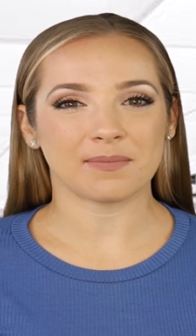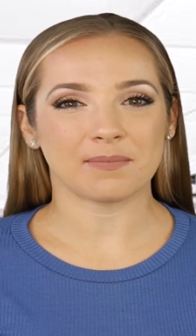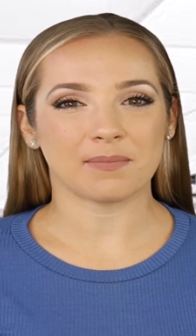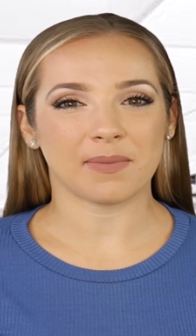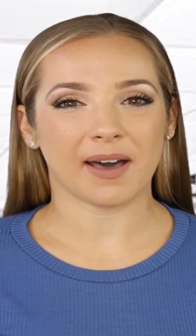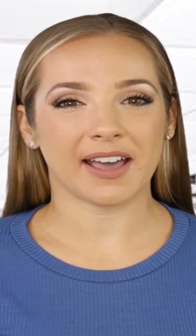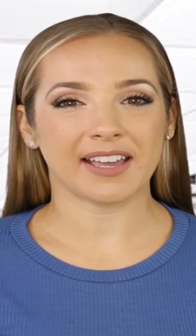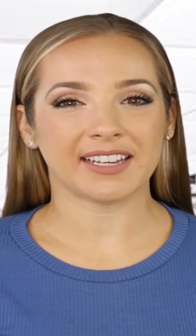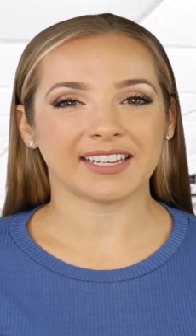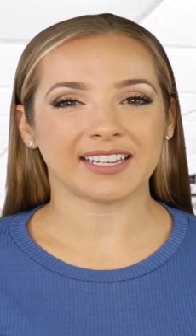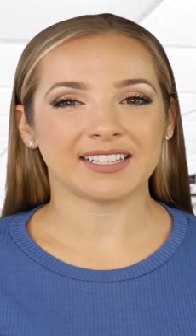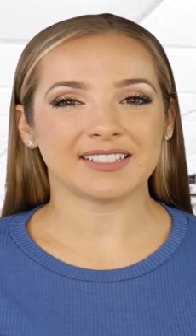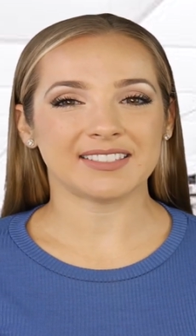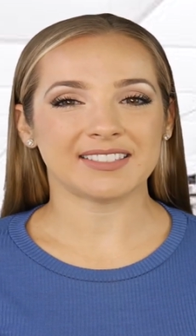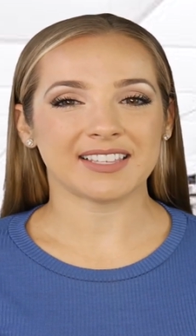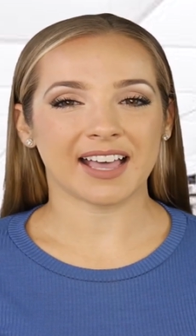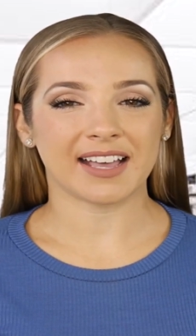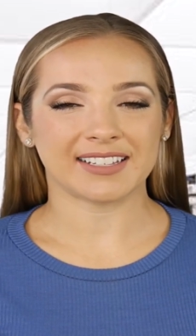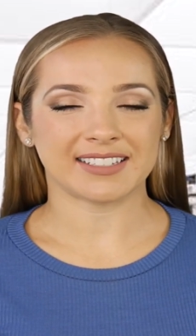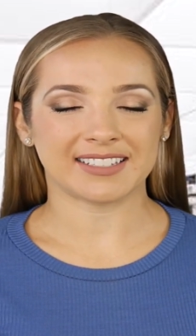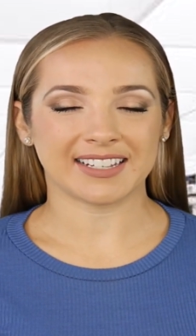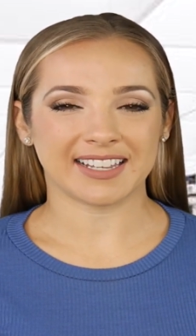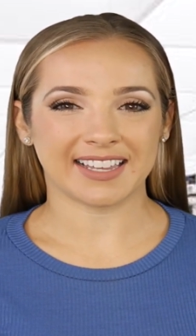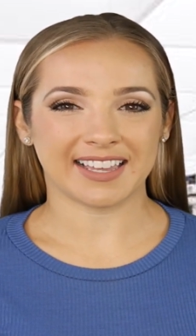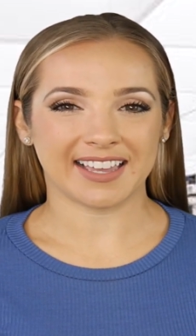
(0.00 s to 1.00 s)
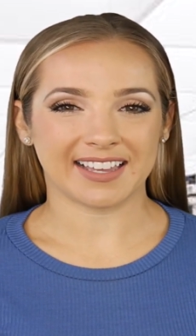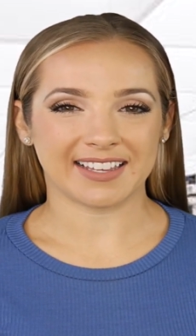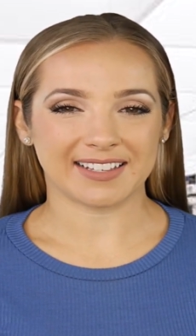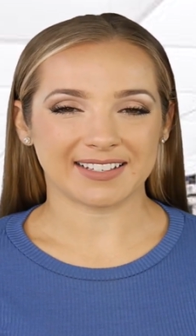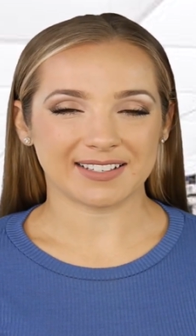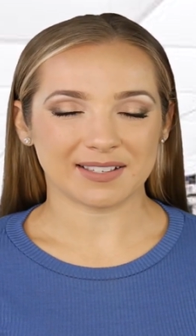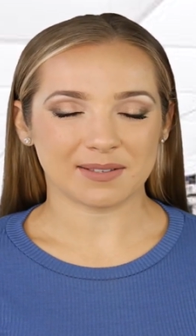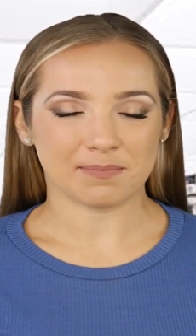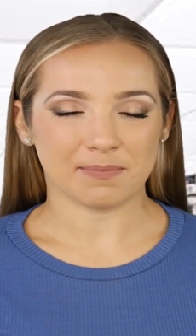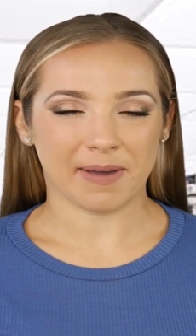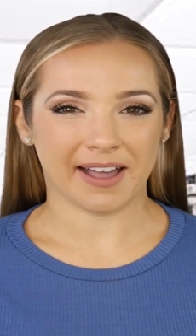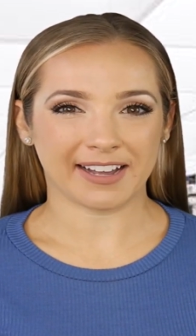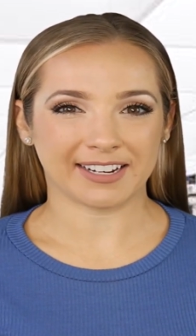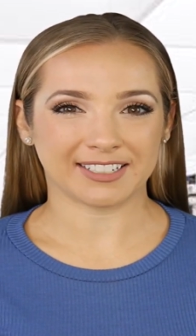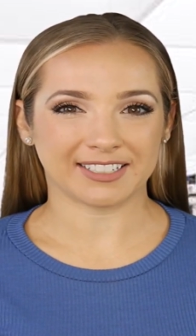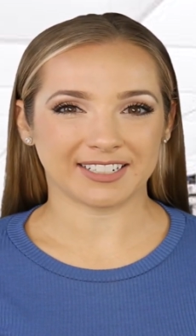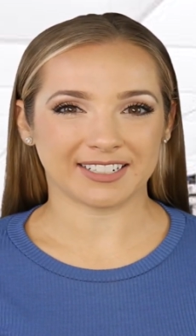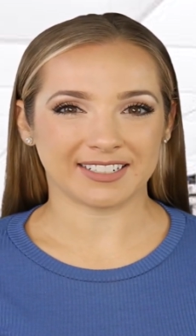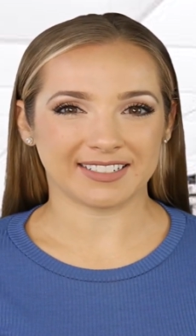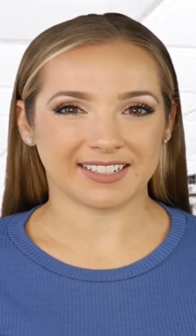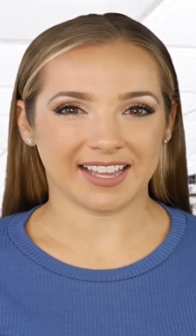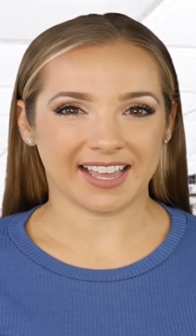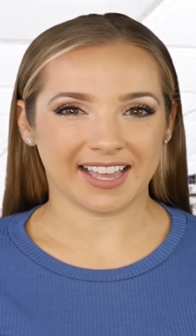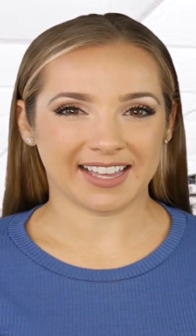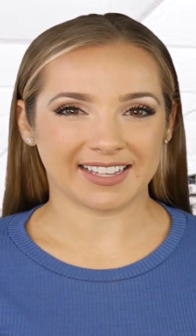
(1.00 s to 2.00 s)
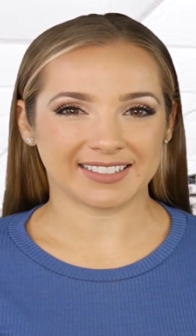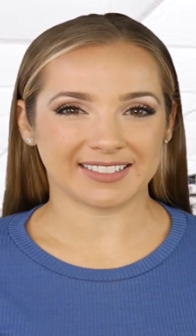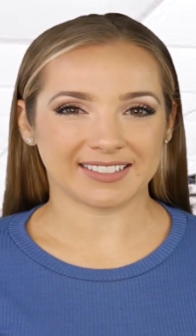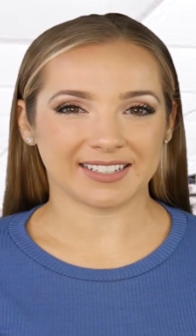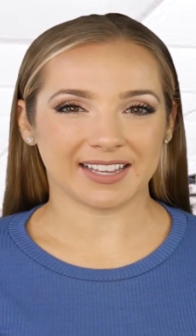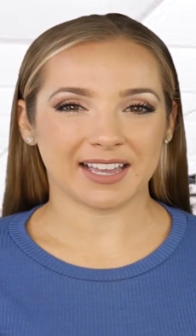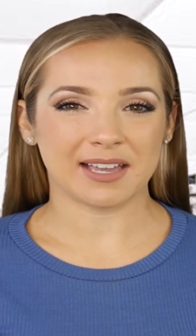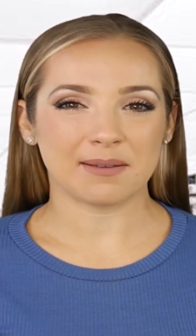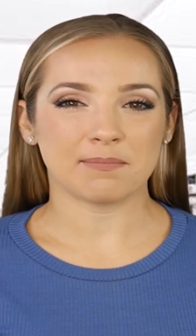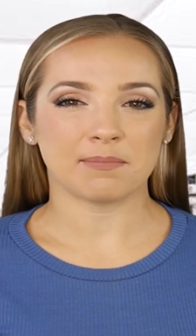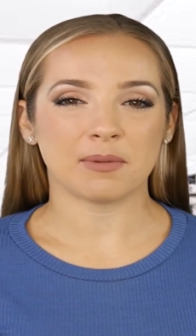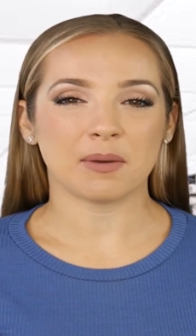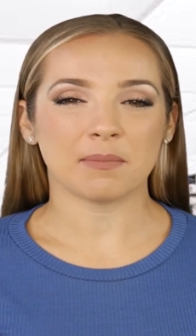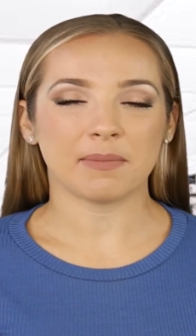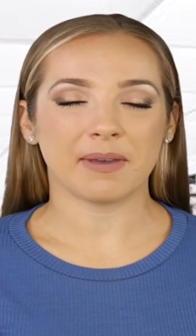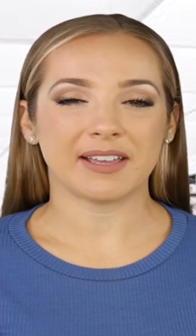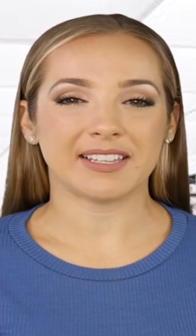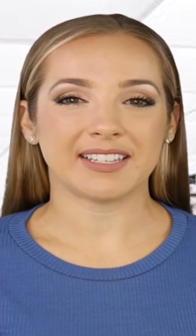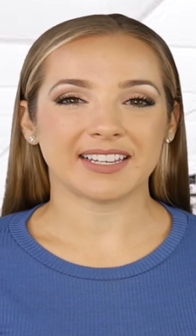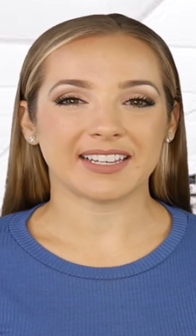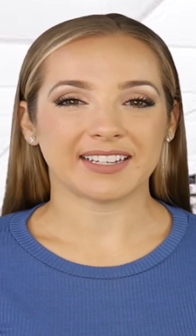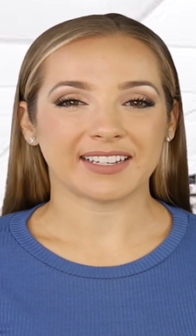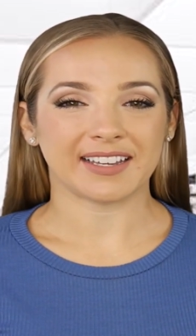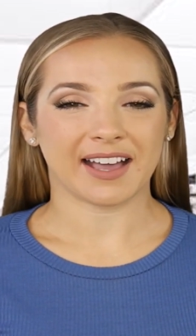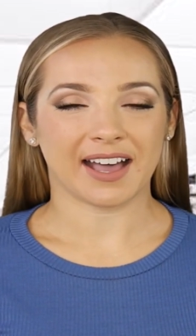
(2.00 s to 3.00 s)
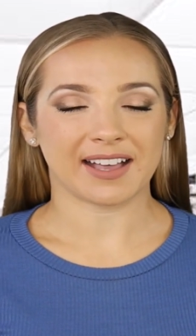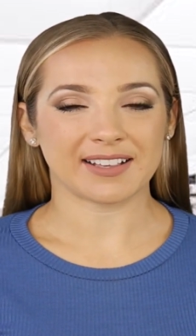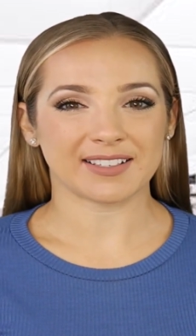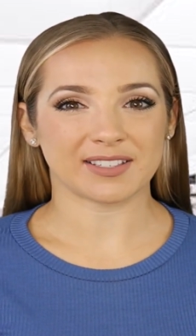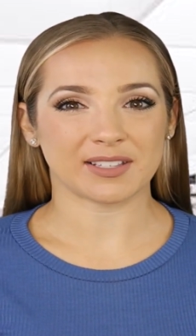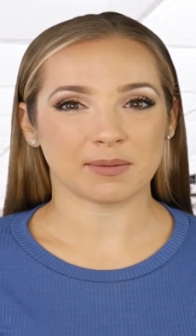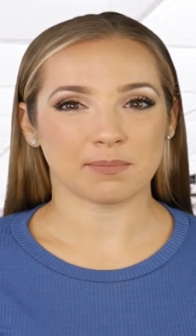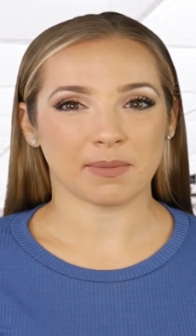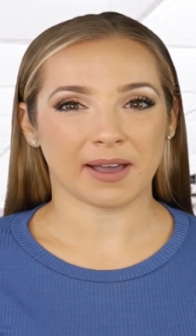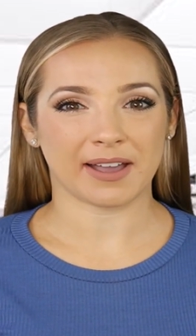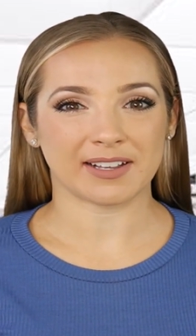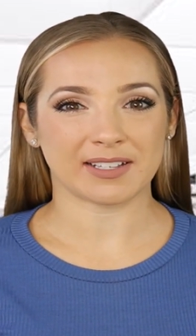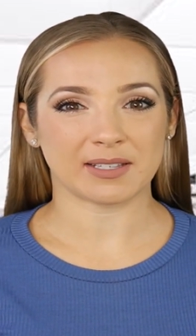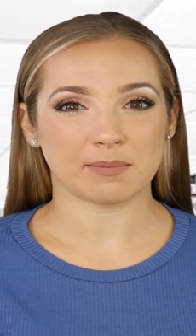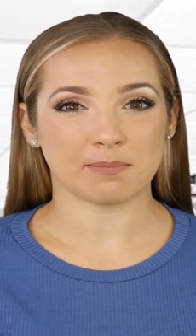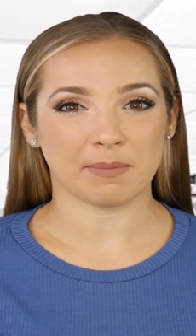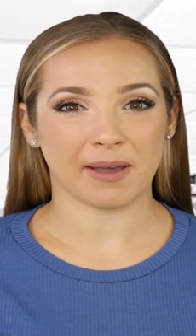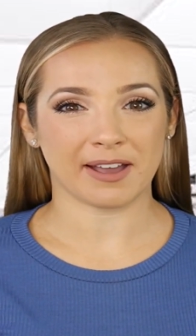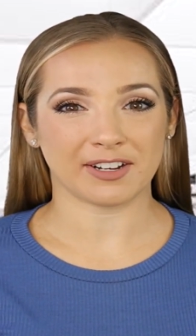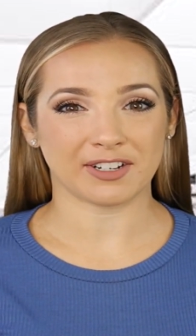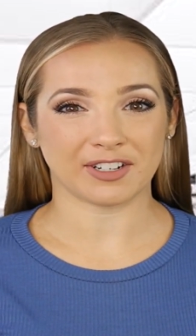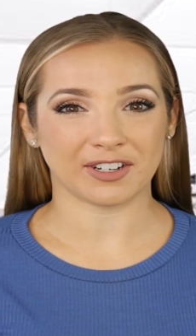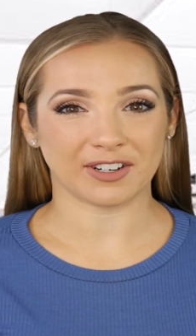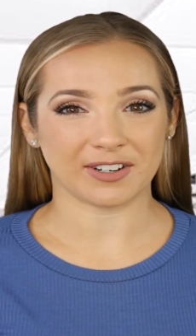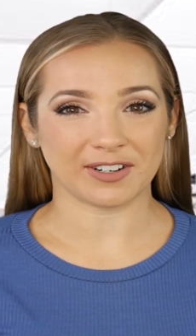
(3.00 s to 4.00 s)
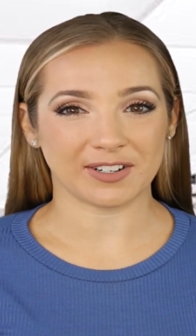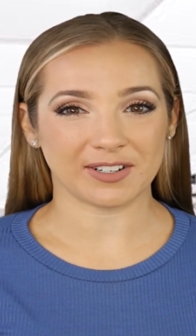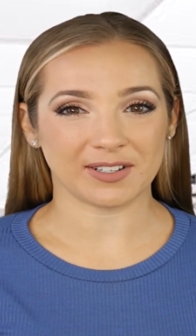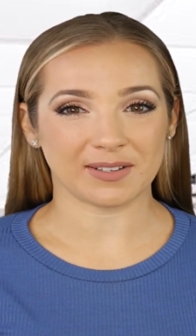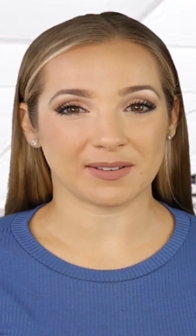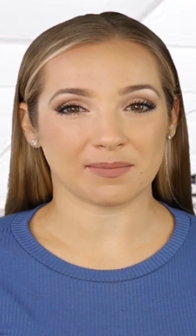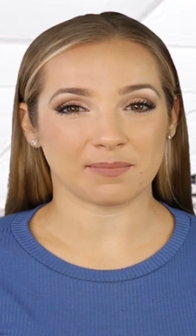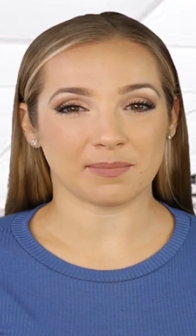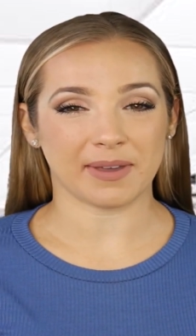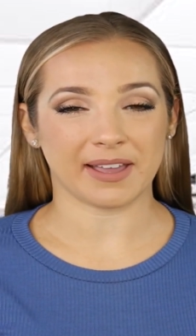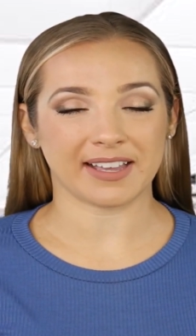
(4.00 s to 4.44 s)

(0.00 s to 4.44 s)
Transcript: By conducting an inspection and implementing customized measures